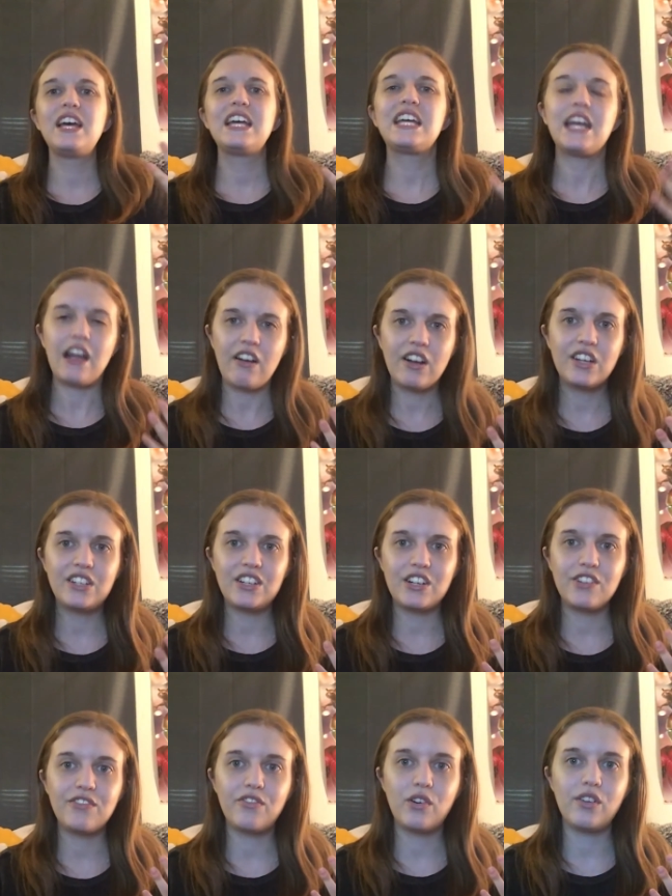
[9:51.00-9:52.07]

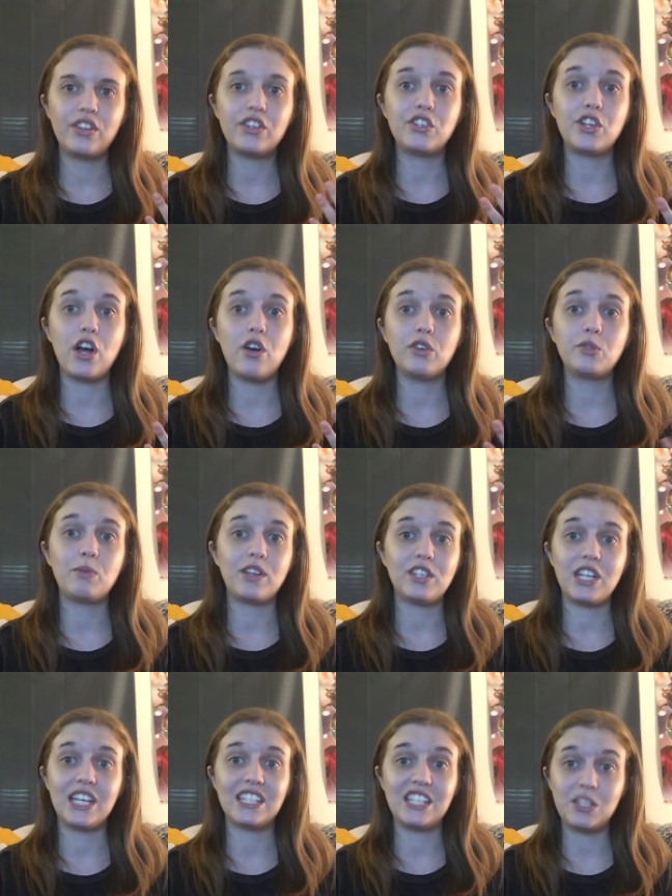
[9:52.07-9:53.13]
character for the show,
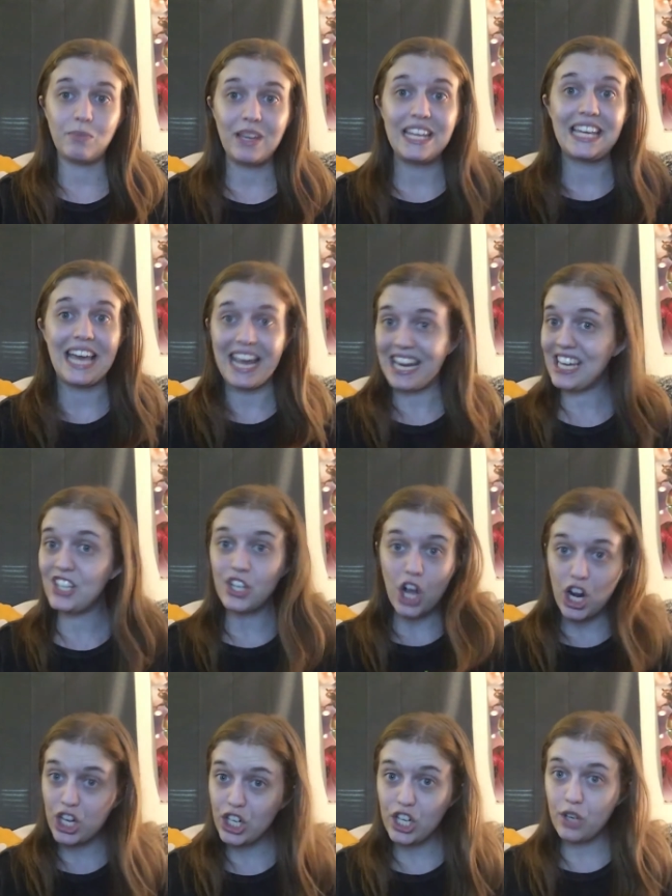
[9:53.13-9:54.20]
especially because it's been getting
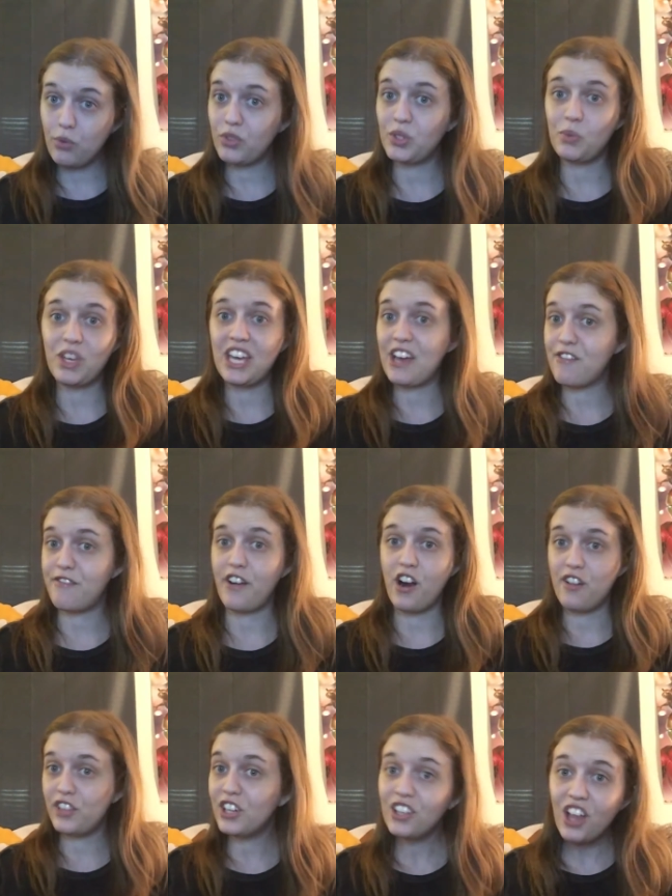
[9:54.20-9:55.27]
darker as we get
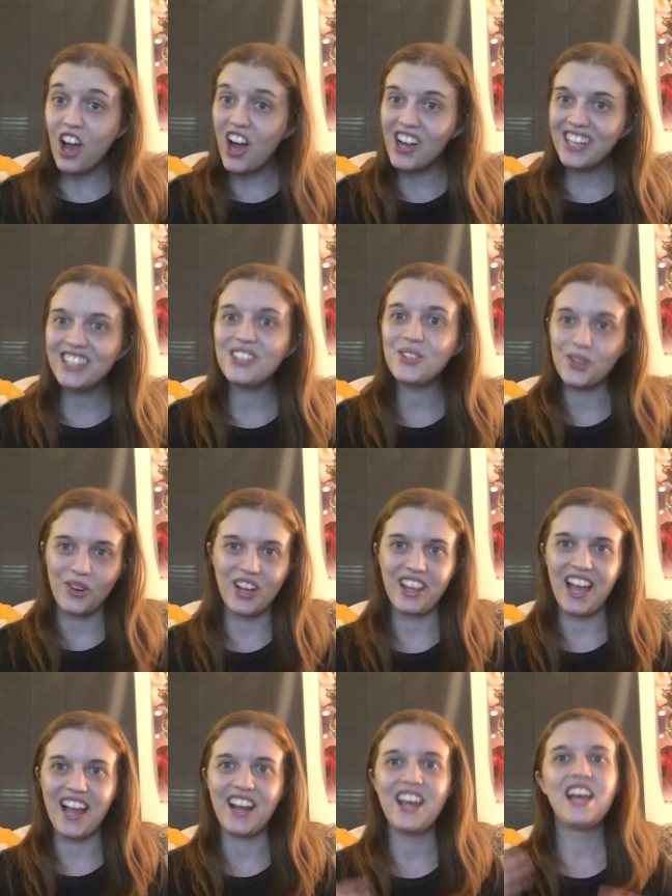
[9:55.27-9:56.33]
farther along in the
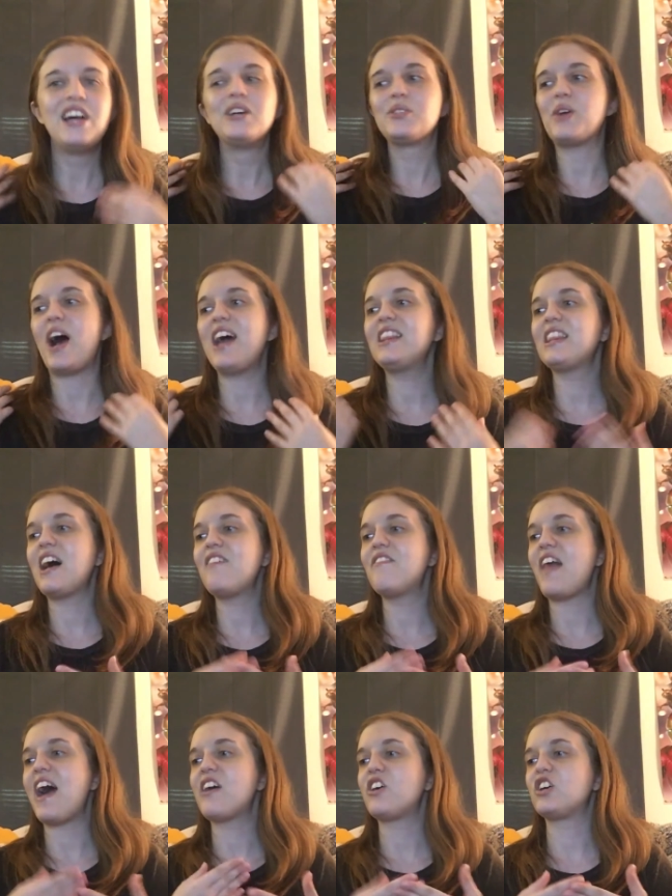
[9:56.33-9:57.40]
storyline. So I love
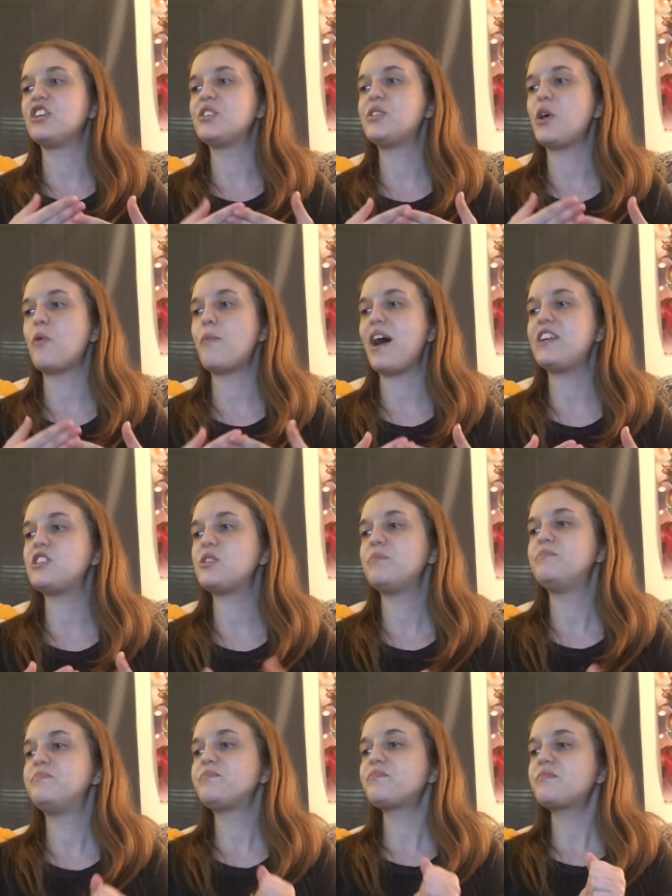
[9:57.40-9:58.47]
that girl so much.
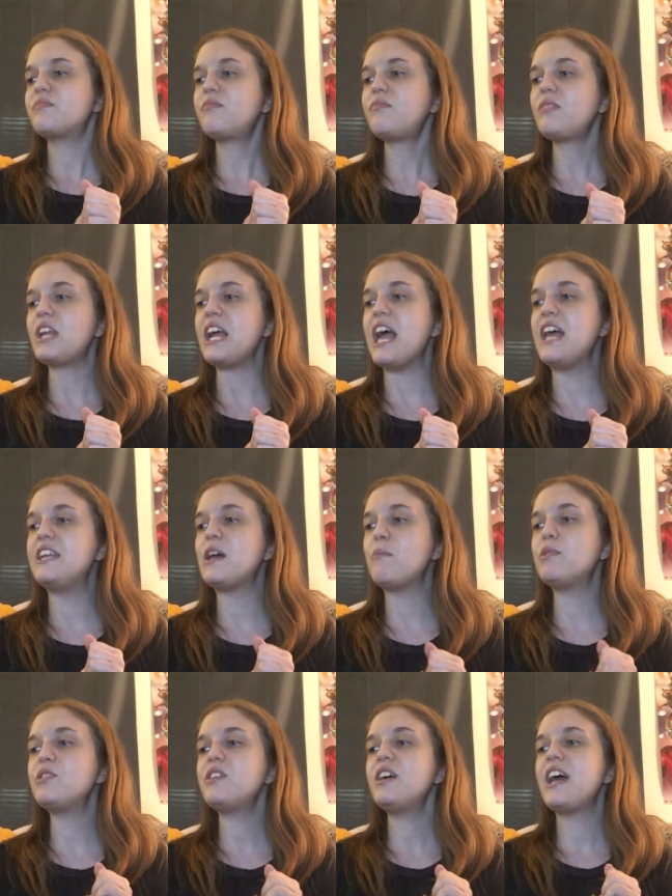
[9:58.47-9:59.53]
And
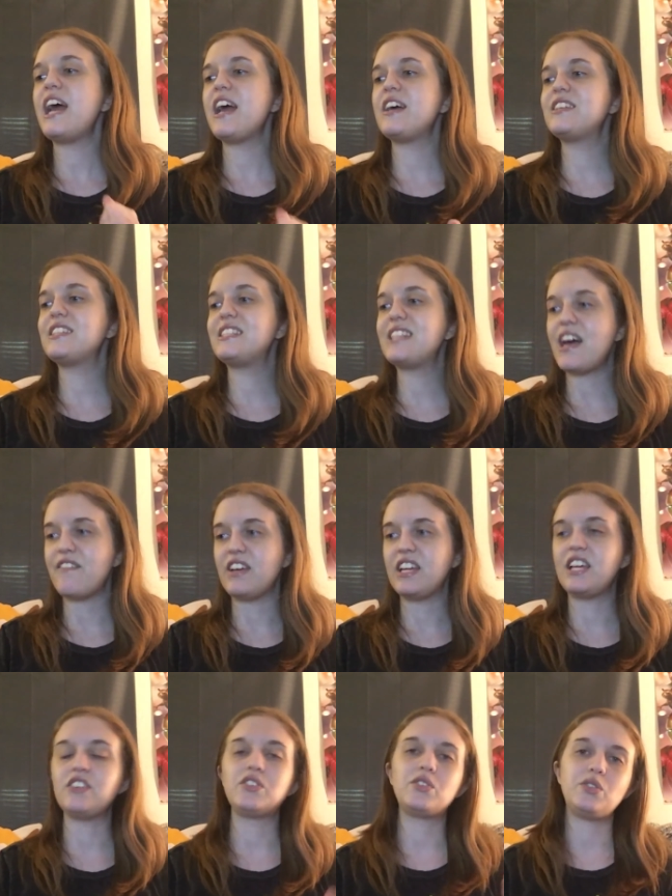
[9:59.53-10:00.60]
number seven
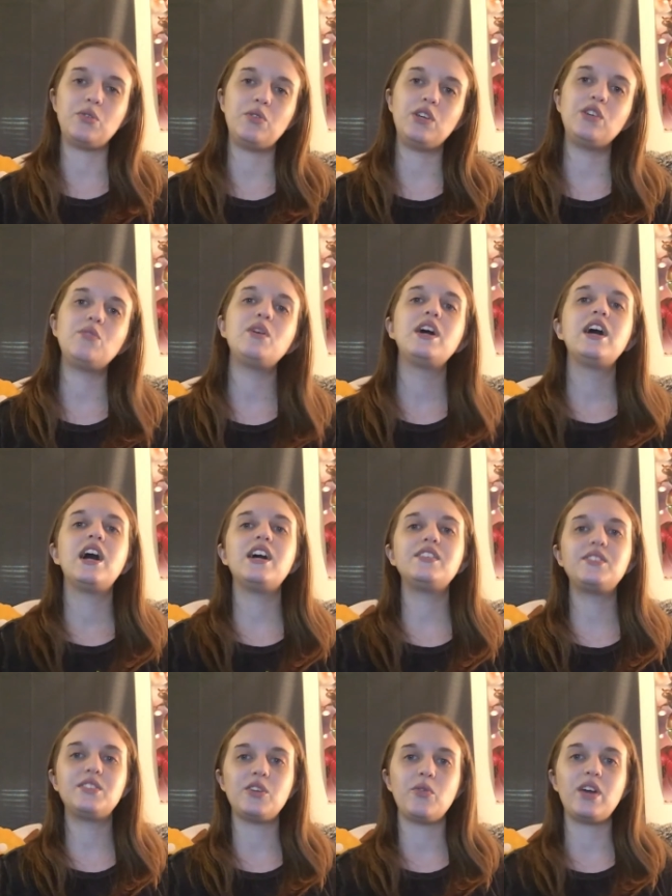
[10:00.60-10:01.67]
is Tsuyu
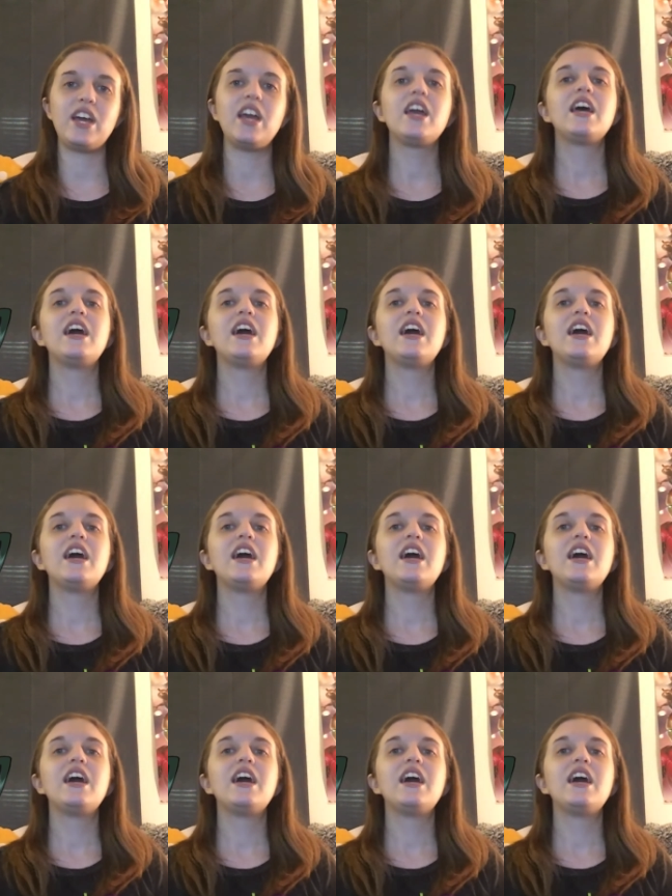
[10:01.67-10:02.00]
Asui.